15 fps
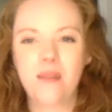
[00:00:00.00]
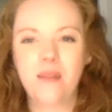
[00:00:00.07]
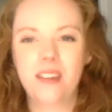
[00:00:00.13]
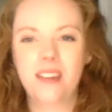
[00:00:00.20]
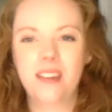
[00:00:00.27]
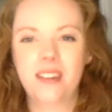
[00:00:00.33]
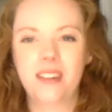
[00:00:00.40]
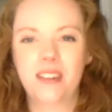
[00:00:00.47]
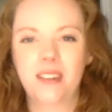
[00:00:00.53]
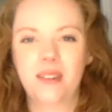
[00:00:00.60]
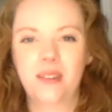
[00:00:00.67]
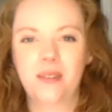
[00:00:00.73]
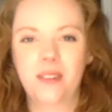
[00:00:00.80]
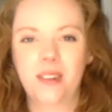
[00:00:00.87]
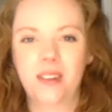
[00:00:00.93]
going to turn it
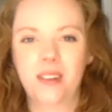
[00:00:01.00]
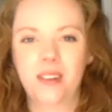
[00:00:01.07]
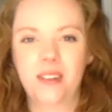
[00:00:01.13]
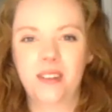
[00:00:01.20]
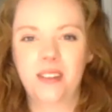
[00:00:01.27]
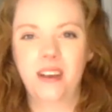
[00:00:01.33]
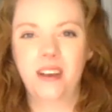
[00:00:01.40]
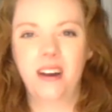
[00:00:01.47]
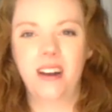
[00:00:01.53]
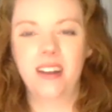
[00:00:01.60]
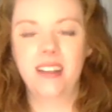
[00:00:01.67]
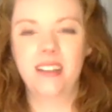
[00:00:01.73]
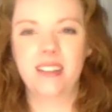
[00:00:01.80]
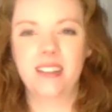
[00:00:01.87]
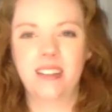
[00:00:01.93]
over to the
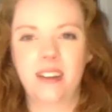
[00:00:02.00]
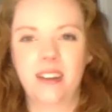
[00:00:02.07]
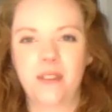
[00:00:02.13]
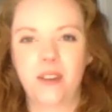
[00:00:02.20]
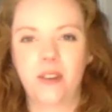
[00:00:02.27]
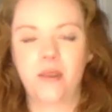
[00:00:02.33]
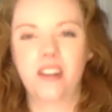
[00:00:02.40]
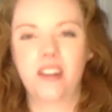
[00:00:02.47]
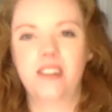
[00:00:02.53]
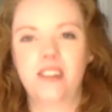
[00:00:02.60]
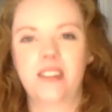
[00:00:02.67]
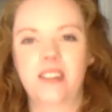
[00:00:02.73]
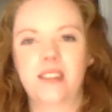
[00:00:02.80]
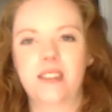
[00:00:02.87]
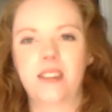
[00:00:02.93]
audience now for
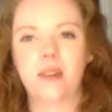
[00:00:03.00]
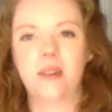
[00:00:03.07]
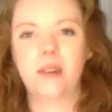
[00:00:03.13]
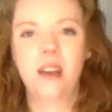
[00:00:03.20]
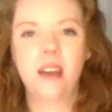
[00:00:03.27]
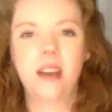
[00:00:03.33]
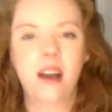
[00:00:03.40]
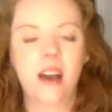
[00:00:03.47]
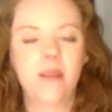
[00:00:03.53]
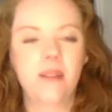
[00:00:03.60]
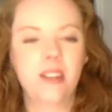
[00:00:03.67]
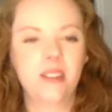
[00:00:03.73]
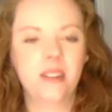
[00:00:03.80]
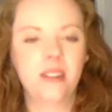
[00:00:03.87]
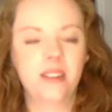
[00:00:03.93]
questions. So I
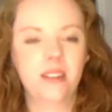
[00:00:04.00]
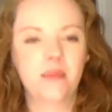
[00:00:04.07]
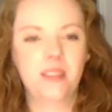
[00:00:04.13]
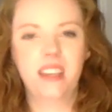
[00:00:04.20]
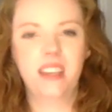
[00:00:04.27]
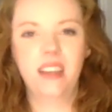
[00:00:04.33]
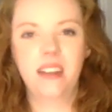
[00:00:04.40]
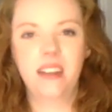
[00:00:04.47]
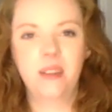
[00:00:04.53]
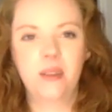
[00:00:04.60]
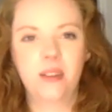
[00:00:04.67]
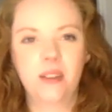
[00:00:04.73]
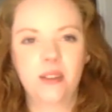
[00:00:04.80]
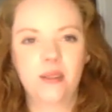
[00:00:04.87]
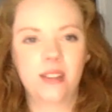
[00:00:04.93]
mentioned in the beginning, you can
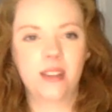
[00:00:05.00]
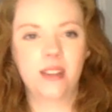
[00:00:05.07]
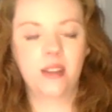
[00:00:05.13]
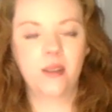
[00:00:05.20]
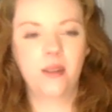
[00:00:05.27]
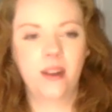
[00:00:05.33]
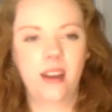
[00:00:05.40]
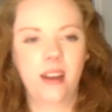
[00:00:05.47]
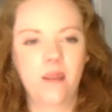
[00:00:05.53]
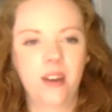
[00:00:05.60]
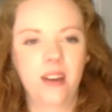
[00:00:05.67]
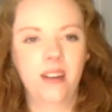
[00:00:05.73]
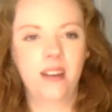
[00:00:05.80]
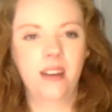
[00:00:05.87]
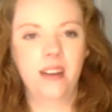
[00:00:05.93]
use the Q&A
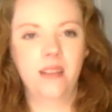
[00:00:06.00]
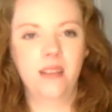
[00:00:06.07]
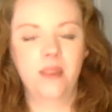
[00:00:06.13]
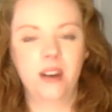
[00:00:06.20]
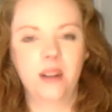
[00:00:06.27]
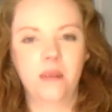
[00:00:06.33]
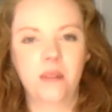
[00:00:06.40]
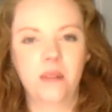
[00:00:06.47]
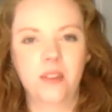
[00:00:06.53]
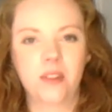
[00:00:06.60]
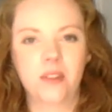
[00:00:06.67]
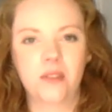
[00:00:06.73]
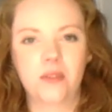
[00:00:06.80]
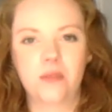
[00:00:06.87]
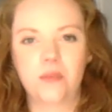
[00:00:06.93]
button at the bottom of your
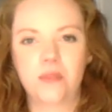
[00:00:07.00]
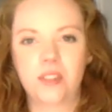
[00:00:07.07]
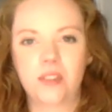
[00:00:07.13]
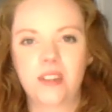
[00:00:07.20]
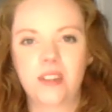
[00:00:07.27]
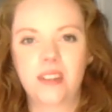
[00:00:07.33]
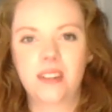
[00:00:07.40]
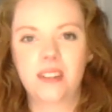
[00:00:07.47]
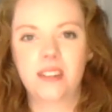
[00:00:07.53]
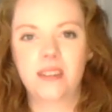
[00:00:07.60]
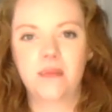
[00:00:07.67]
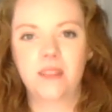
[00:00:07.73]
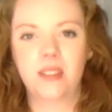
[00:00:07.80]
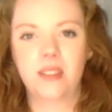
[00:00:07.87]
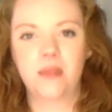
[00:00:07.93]
Zoom screen to
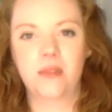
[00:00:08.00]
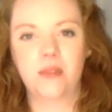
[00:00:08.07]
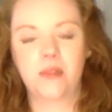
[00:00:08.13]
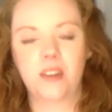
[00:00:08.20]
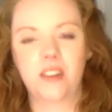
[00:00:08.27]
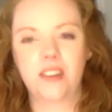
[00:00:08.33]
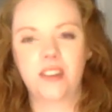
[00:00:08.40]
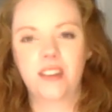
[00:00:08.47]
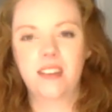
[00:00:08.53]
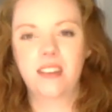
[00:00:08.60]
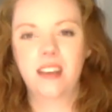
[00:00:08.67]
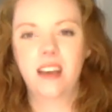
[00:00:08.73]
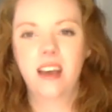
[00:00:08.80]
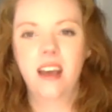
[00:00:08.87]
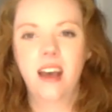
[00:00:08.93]
submit those questions.
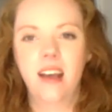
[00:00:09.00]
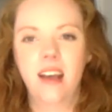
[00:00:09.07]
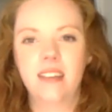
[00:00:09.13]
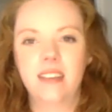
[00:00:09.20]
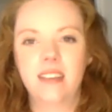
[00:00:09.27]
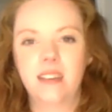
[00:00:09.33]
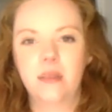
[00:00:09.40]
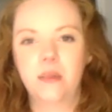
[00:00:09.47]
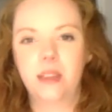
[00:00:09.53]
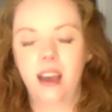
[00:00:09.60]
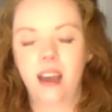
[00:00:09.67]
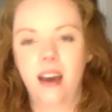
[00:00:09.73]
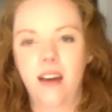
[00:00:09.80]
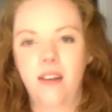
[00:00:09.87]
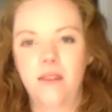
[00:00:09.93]
I see that we
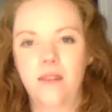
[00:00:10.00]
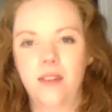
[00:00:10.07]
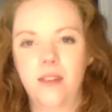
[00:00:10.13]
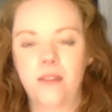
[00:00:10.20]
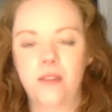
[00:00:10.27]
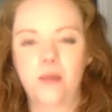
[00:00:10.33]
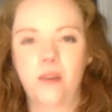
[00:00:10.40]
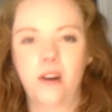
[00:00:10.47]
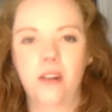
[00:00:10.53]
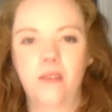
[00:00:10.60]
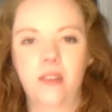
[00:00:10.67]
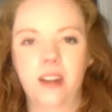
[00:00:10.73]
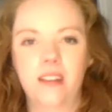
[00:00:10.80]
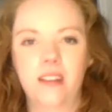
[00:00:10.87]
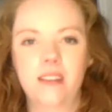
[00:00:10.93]
have a few already.